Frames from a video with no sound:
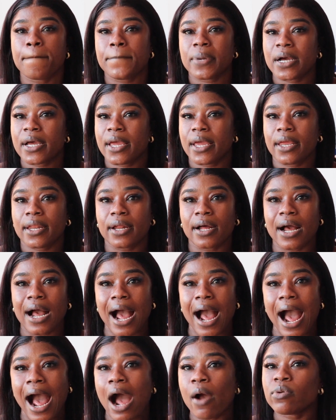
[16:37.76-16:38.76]
But
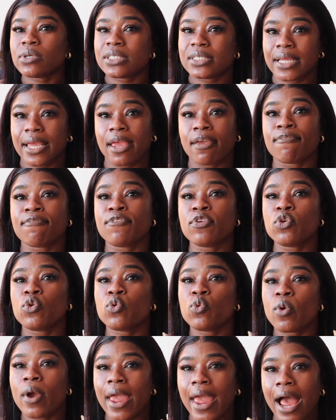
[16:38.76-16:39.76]
I would say if
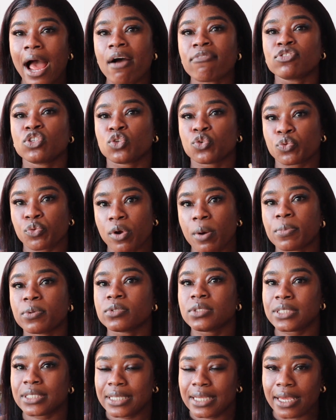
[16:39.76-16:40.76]
you have trouble
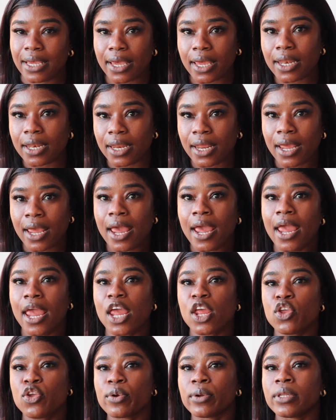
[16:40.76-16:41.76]
skin
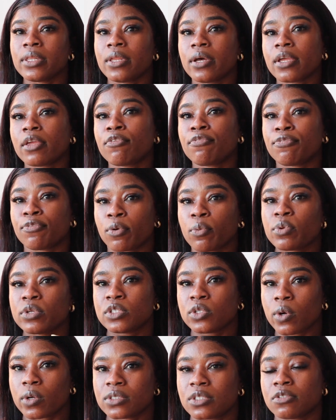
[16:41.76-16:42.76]
and you're looking for
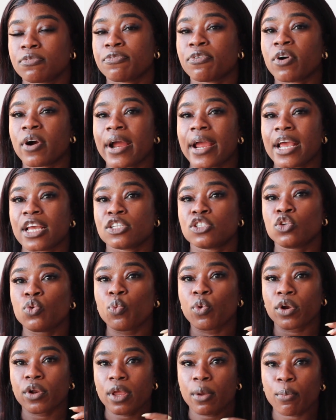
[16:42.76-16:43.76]
results as far as you
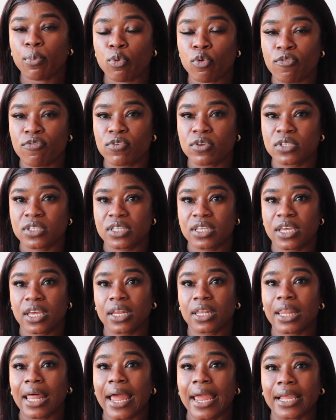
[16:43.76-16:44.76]
want to improve your
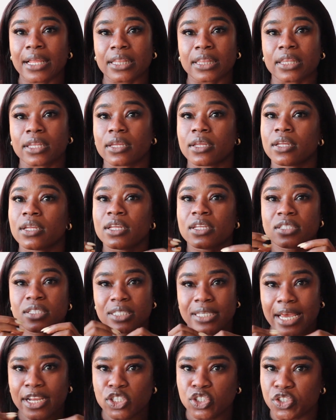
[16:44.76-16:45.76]
skin, like the
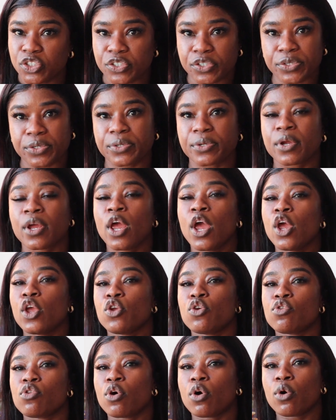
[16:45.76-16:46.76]
texture,
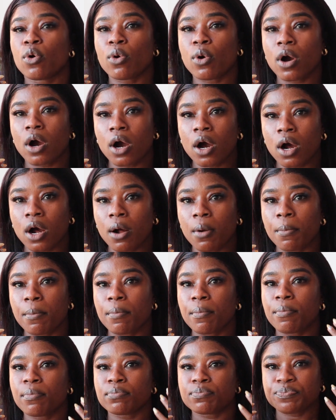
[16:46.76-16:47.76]
you
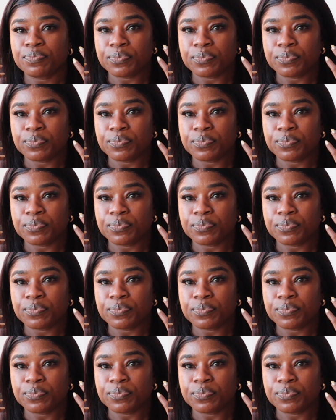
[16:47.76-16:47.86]
know,